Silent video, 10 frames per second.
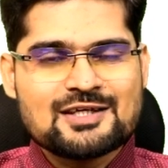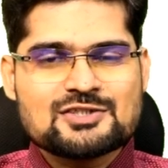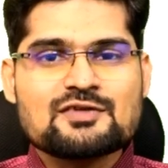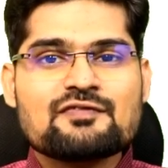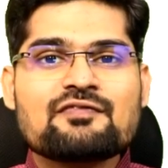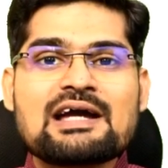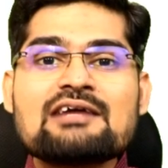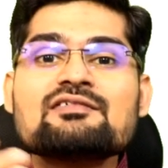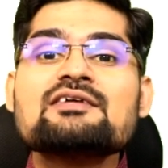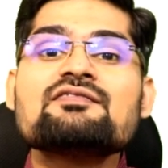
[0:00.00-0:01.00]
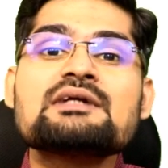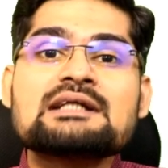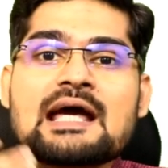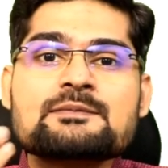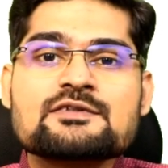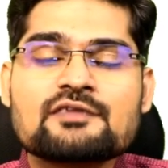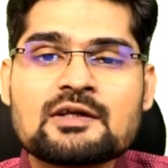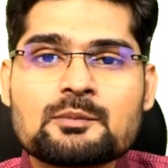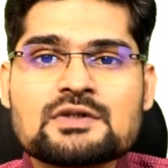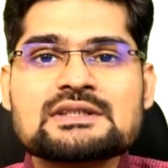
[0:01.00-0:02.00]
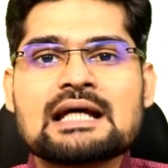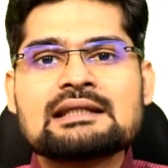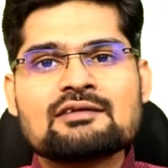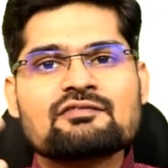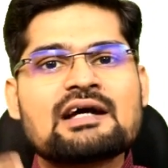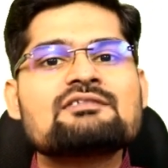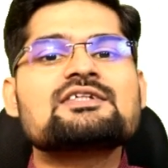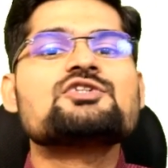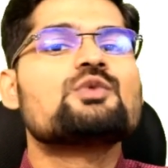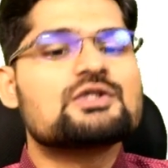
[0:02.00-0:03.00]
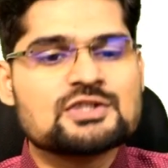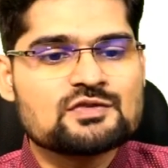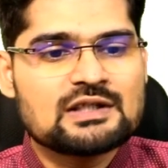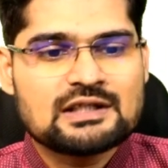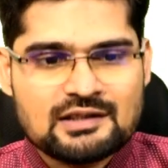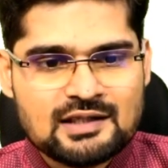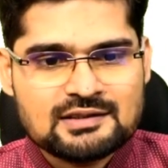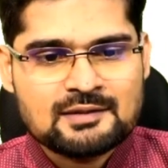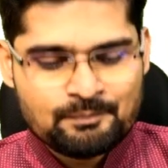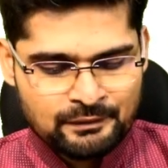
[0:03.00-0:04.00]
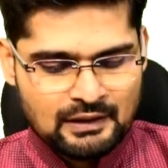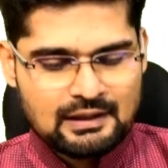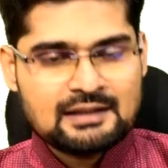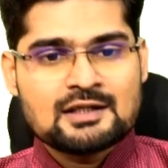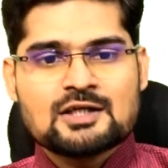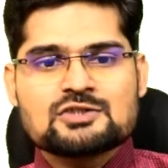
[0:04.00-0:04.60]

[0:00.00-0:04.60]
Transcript: So 5 different types of inputs and then 5 situations were created, right?